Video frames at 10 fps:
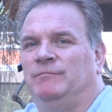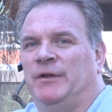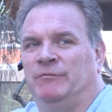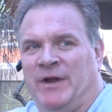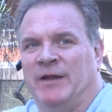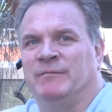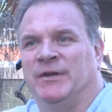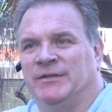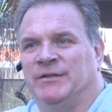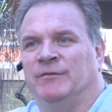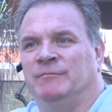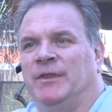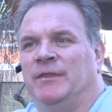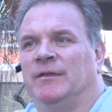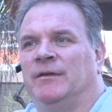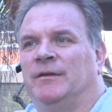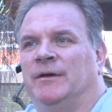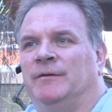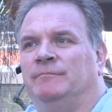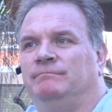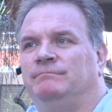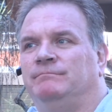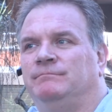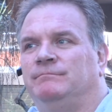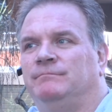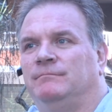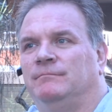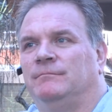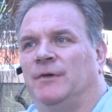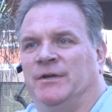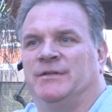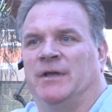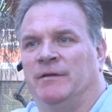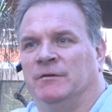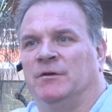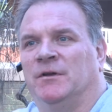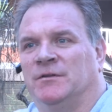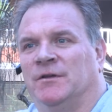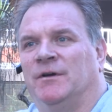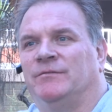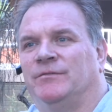He rang me to tell me that I saved the guy's life.